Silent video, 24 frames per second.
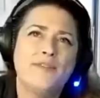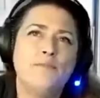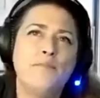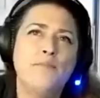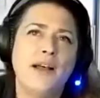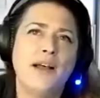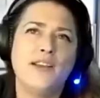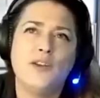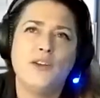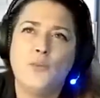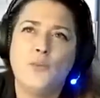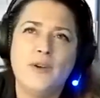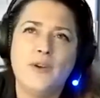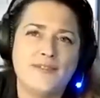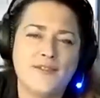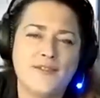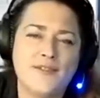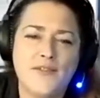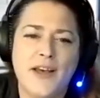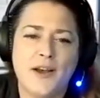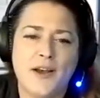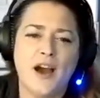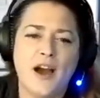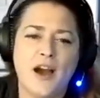was a bell and
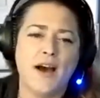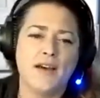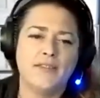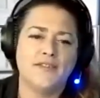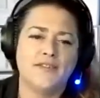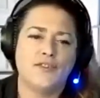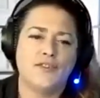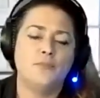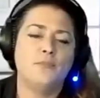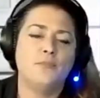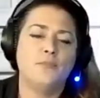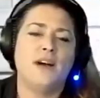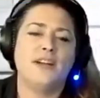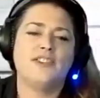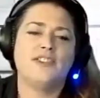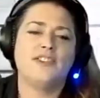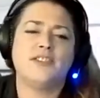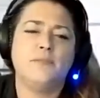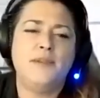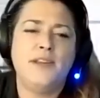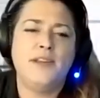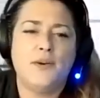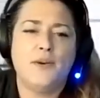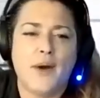whistle that cost too
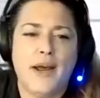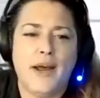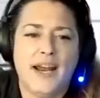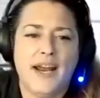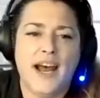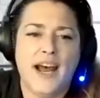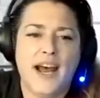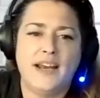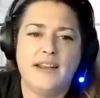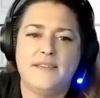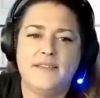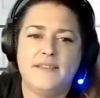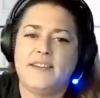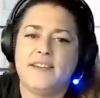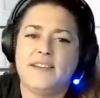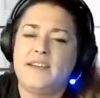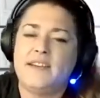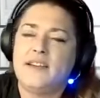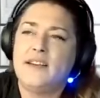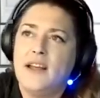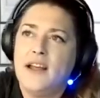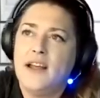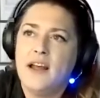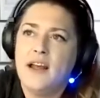much, to be quite honest.
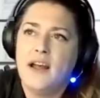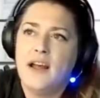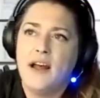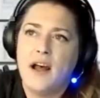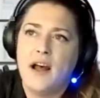And